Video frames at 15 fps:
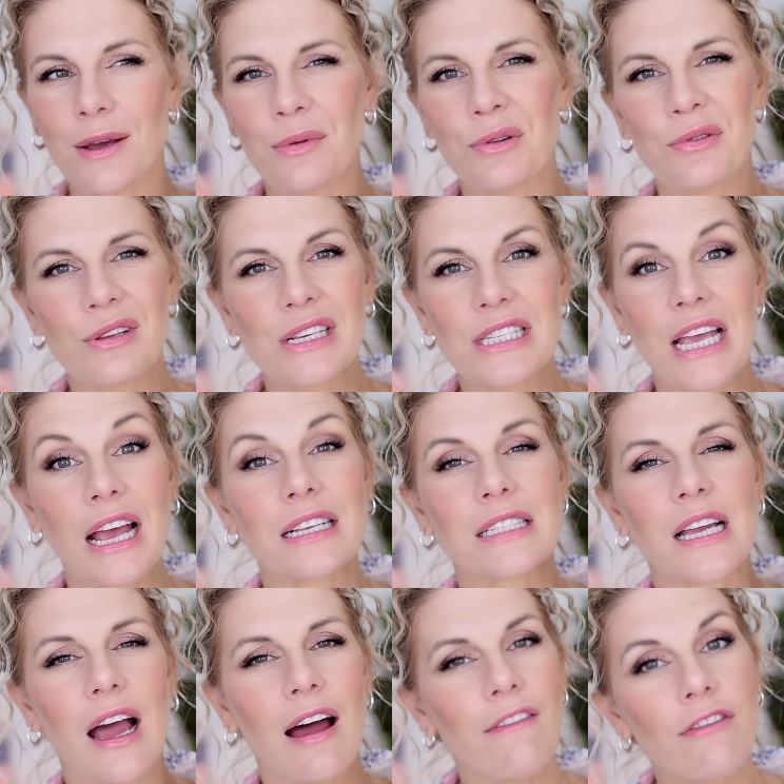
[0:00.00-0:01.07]
I wouldn't really say it
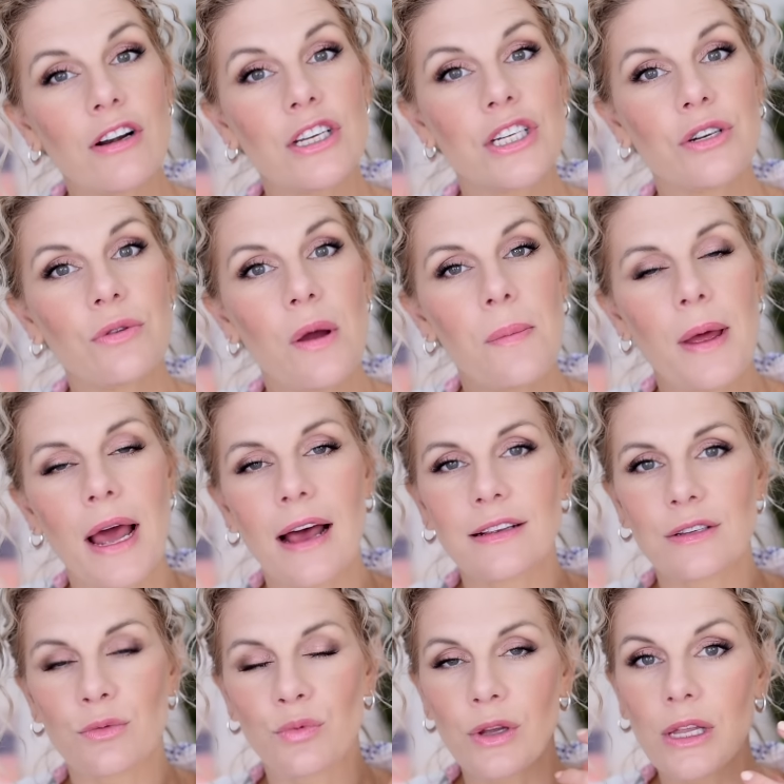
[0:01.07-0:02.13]
has coverage to it, but it
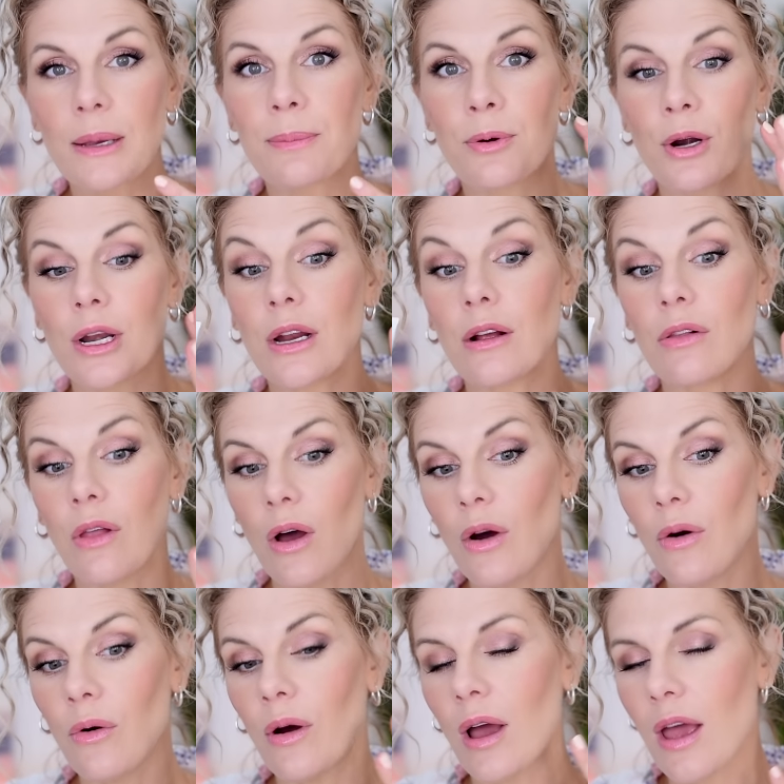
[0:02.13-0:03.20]
has a really pretty
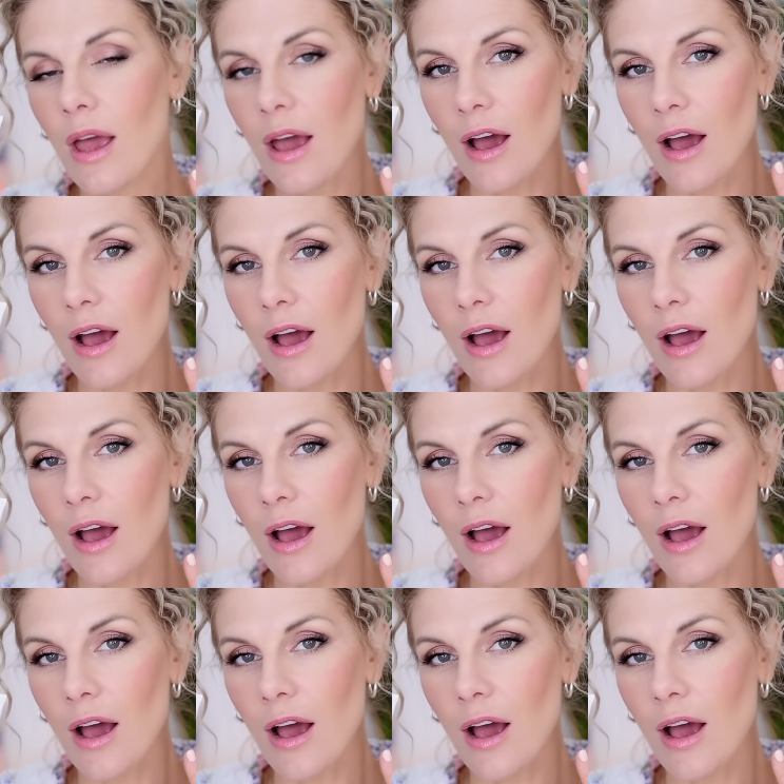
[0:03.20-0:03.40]
glow